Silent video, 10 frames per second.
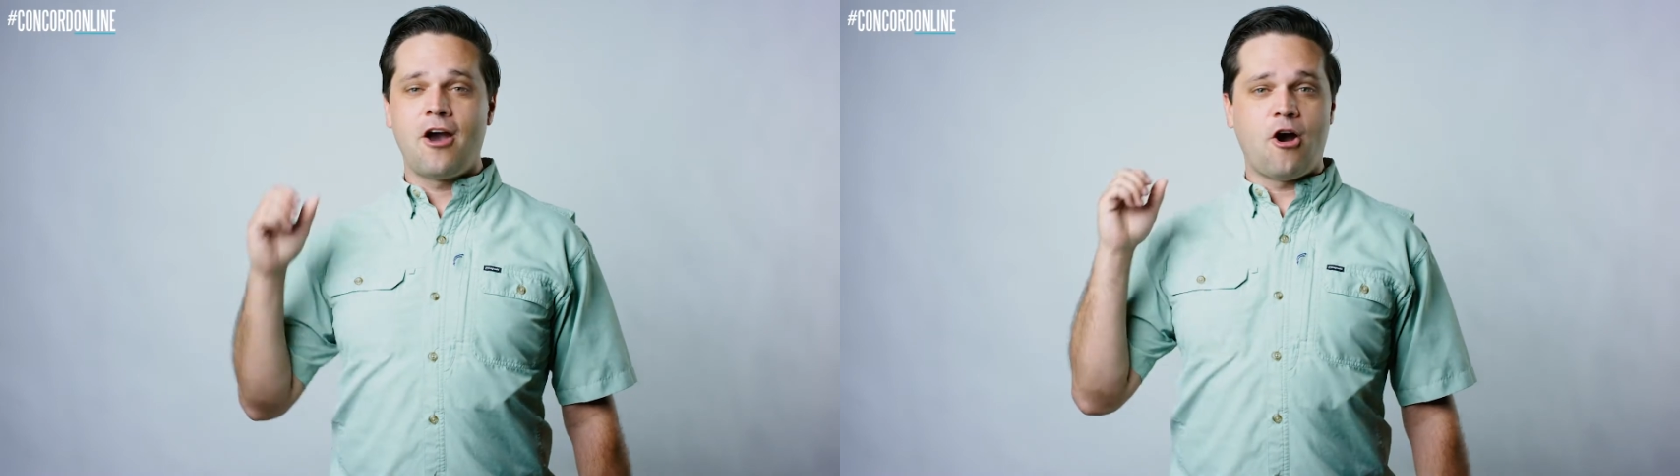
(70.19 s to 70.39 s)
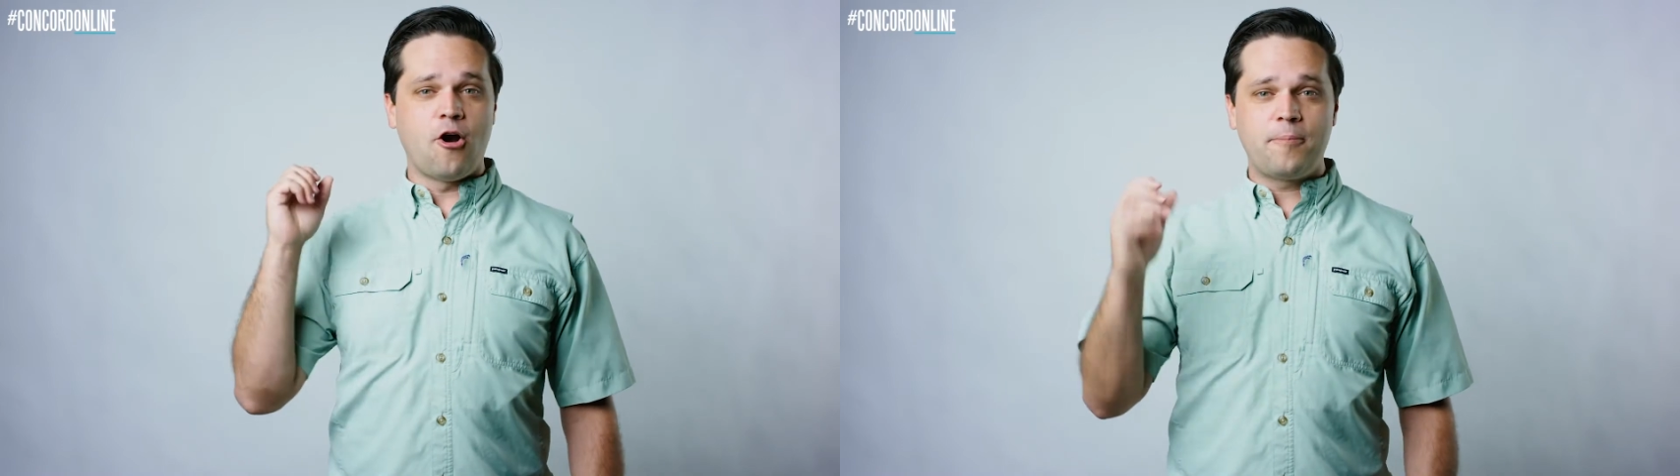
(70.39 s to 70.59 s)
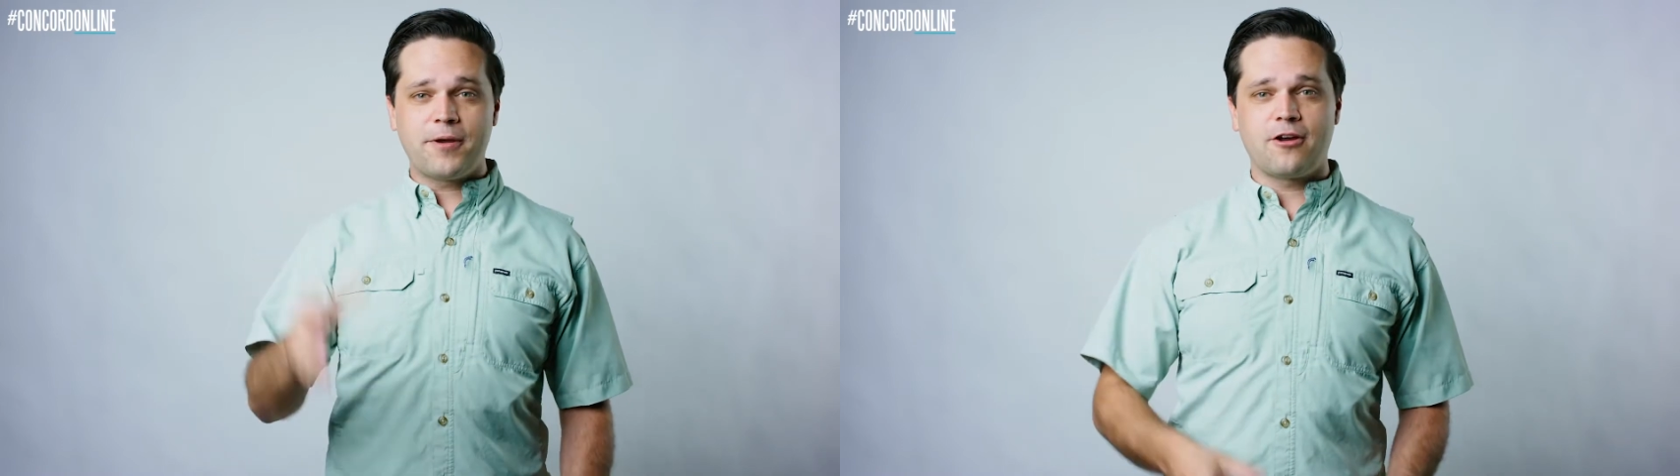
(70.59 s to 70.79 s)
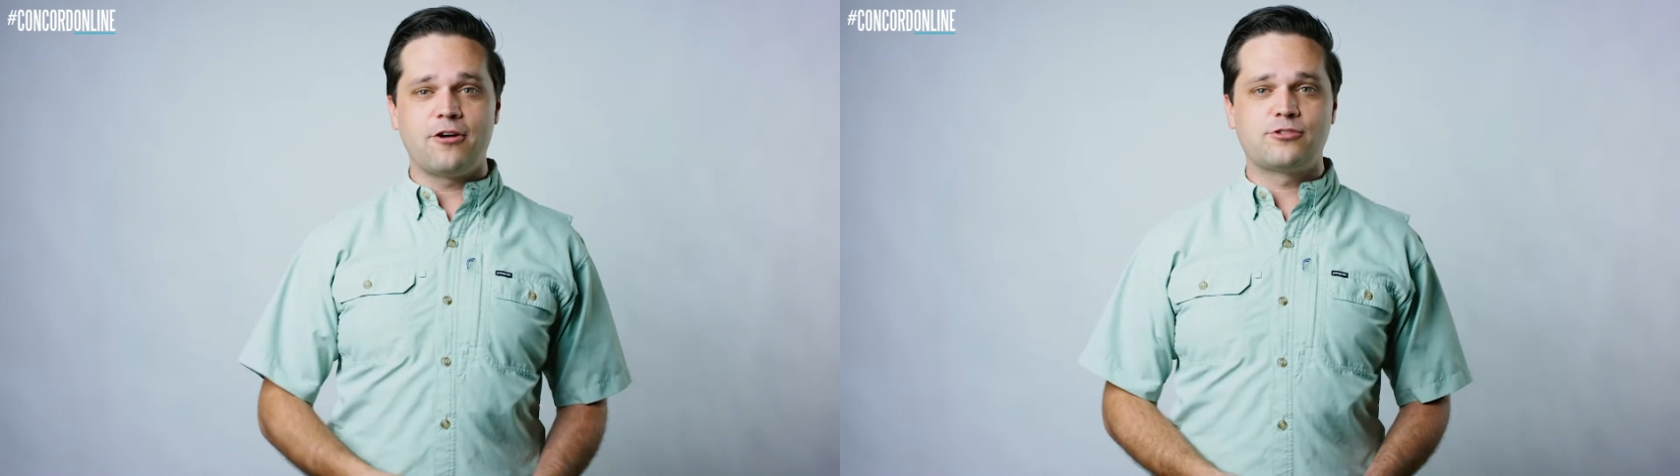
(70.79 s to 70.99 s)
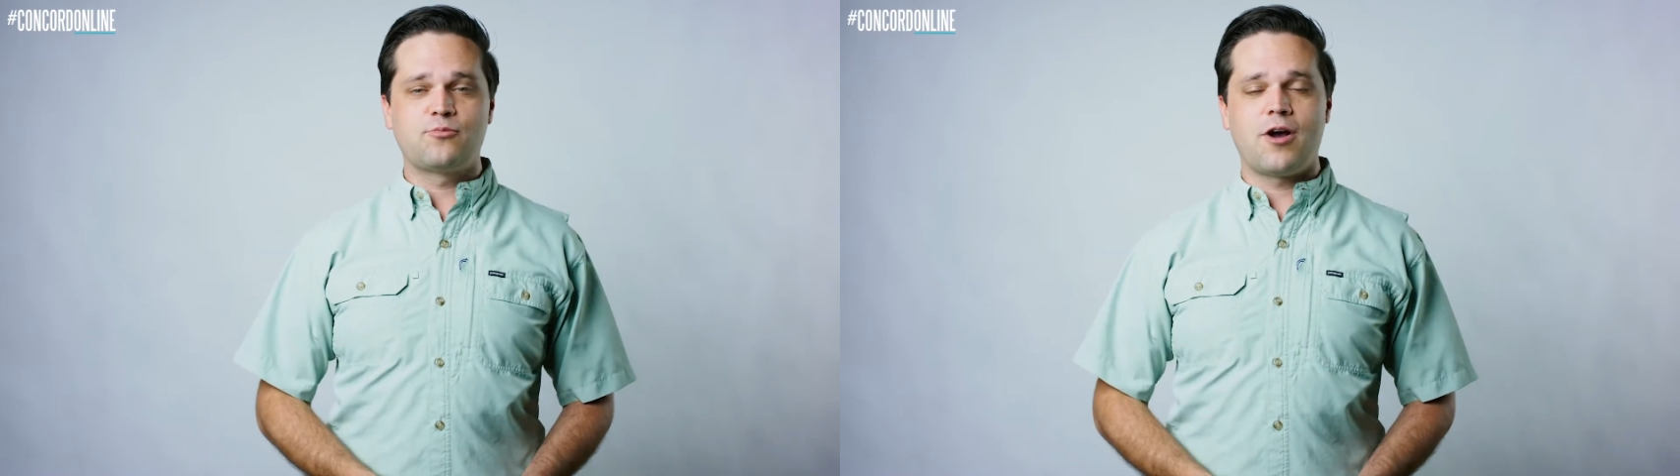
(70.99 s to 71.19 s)
hope it
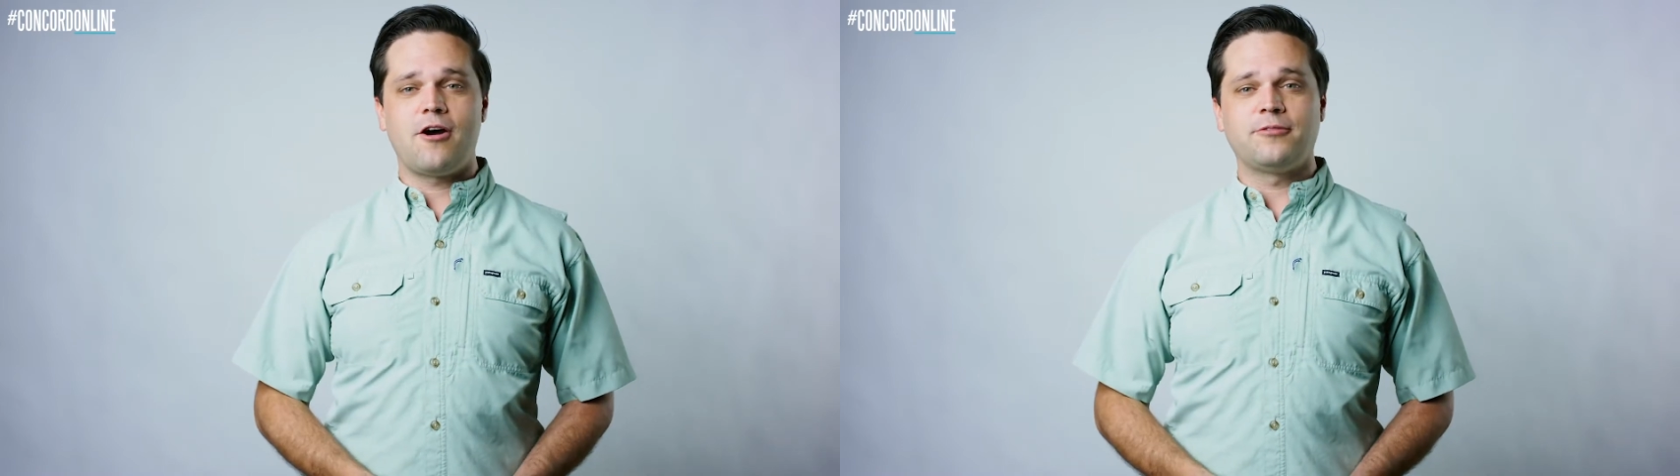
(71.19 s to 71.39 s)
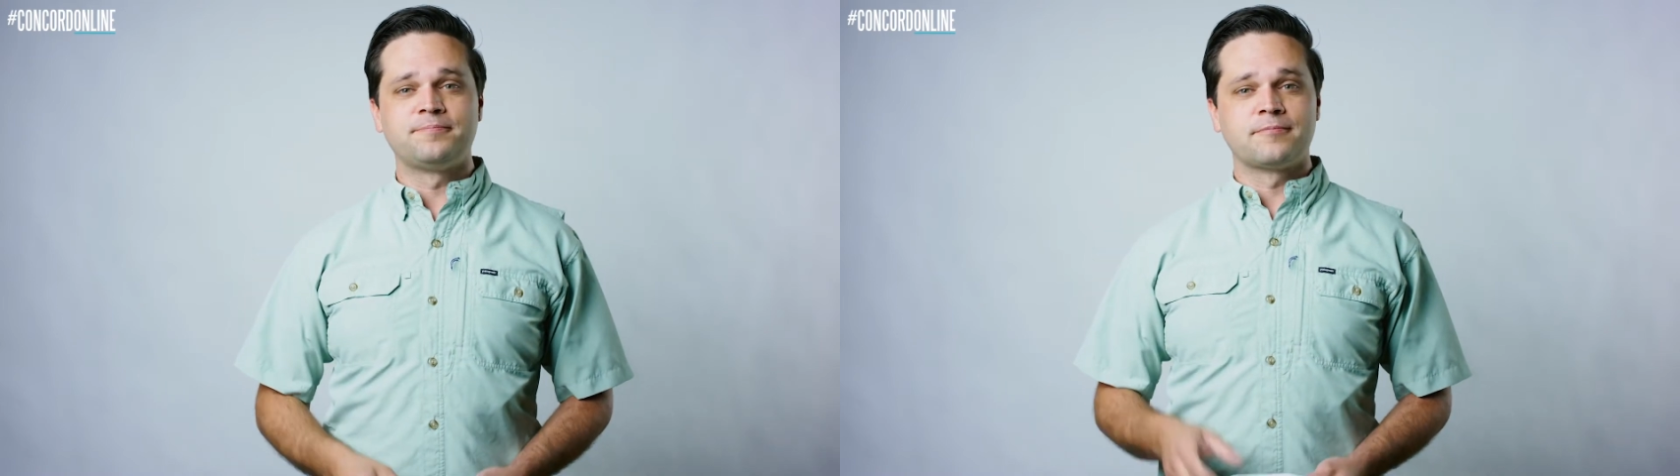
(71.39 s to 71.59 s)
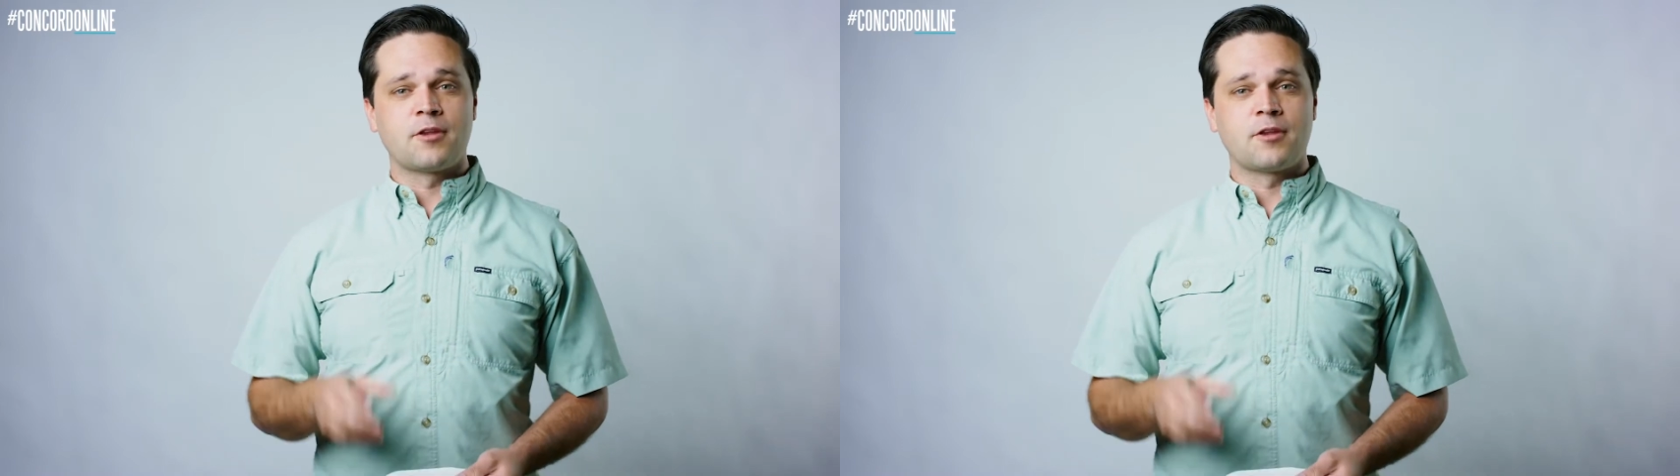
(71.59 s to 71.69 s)
goes well